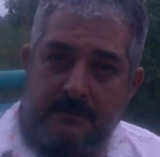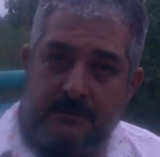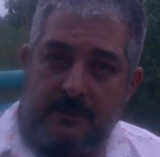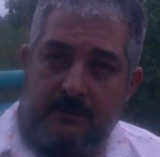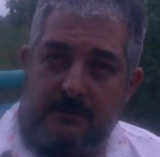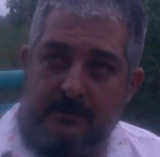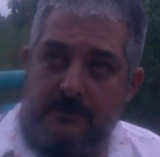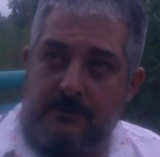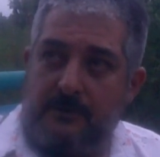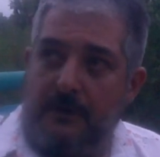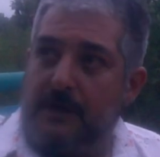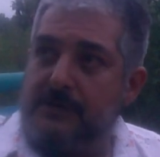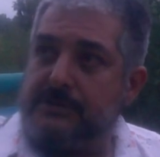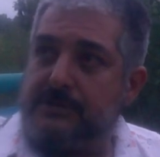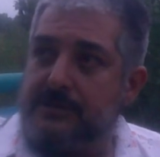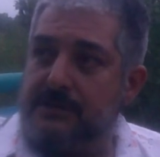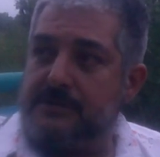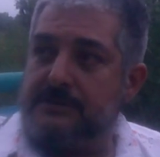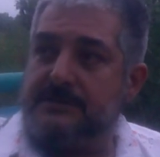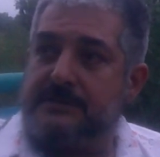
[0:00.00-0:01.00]
the
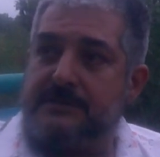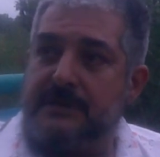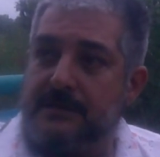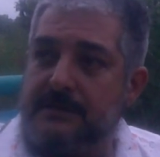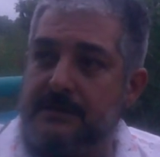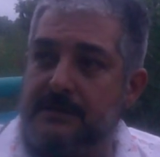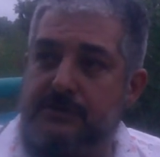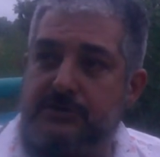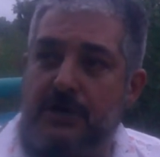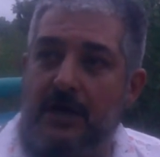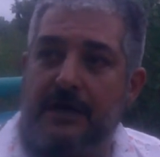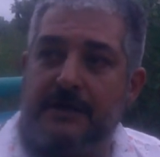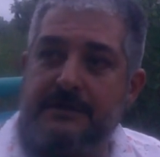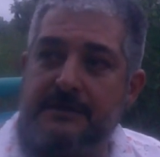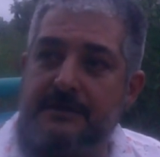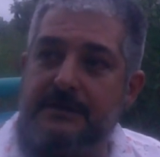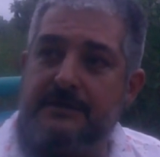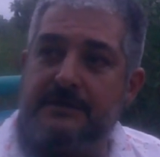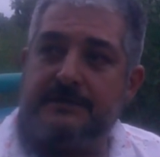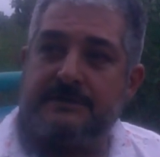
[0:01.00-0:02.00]
Russians and the
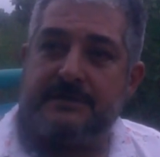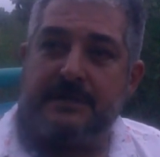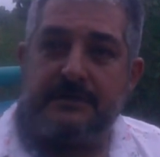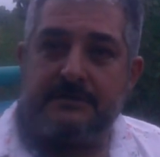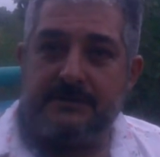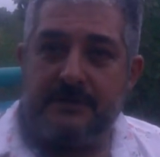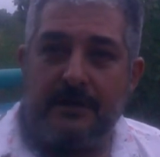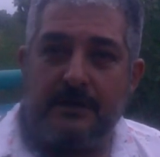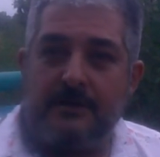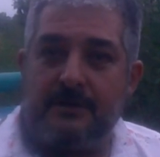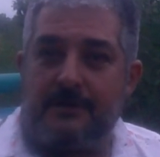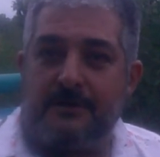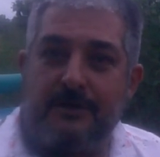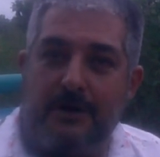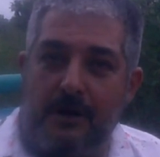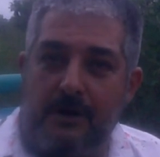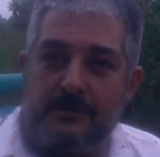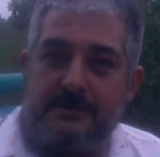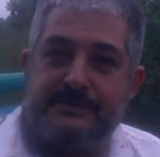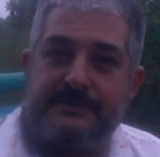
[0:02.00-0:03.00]
Chinese and Tucker
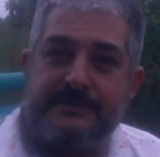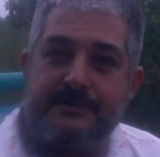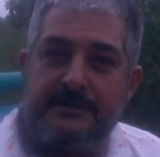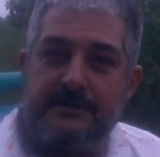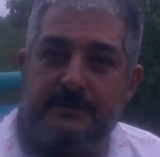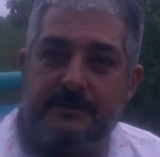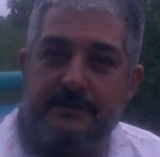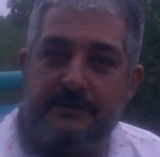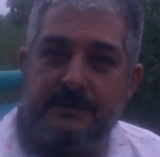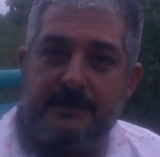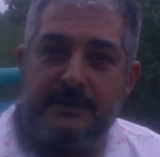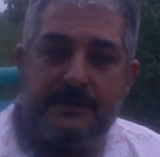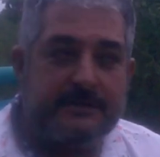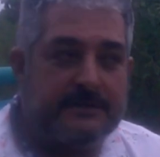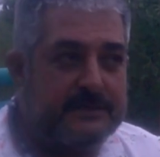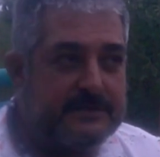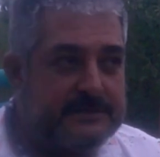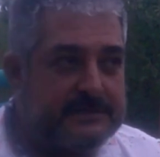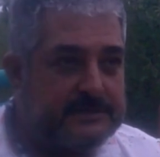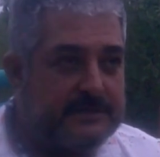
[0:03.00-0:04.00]
Carlson in
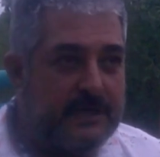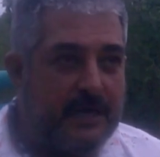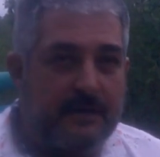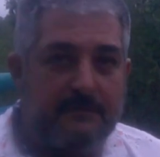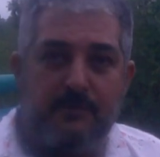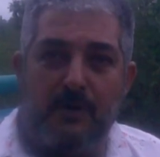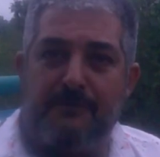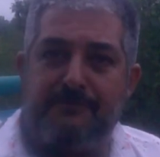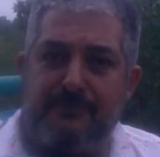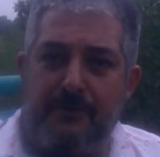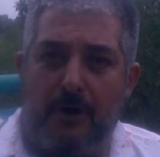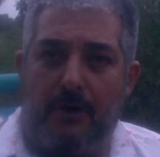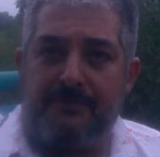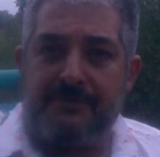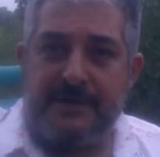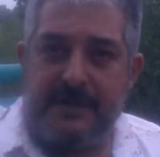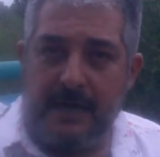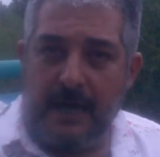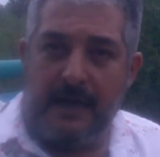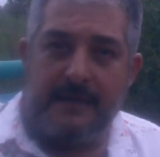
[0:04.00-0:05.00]
this game of
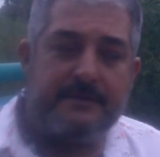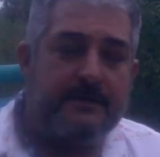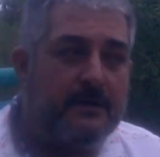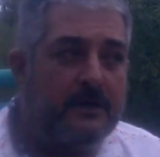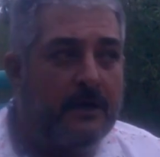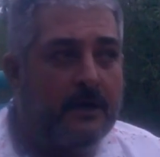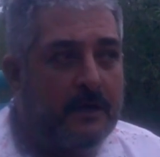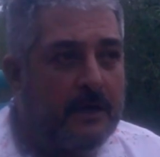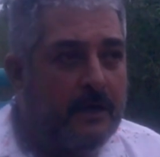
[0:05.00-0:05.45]
propaganda?